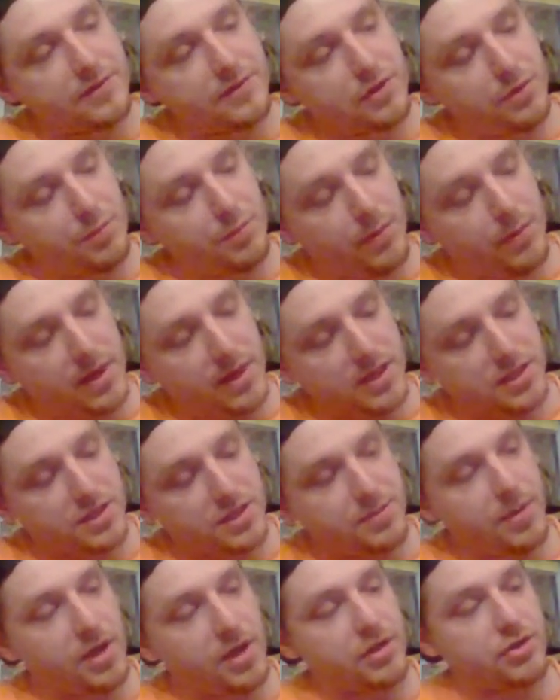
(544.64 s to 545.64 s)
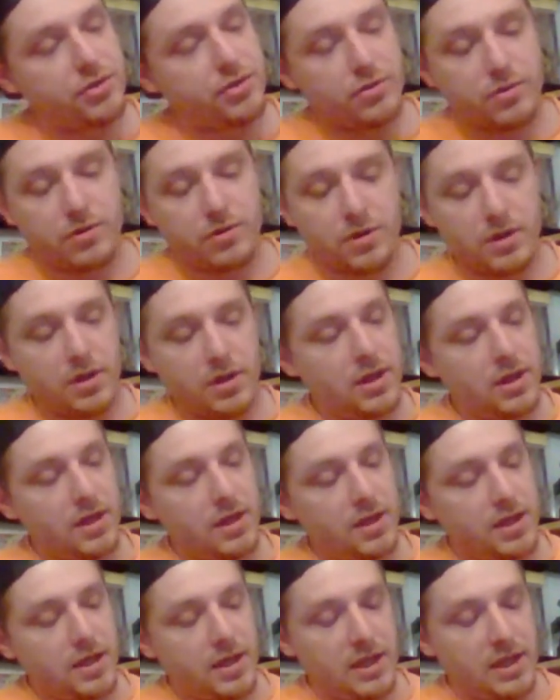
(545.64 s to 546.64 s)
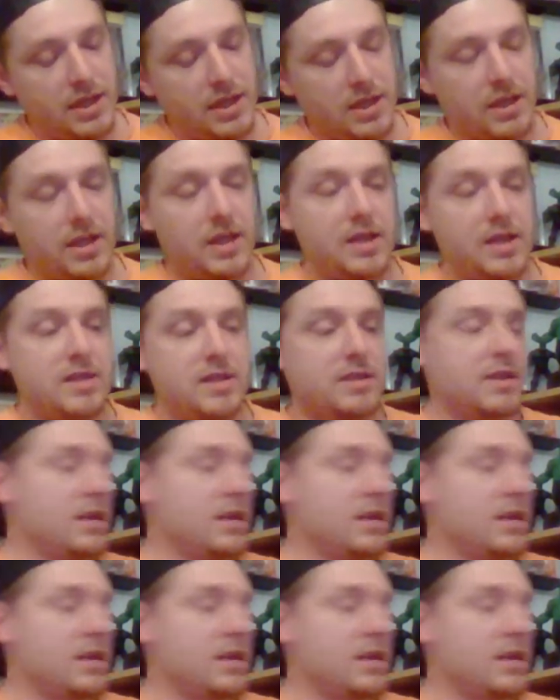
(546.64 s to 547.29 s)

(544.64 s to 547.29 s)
of Superman special, and he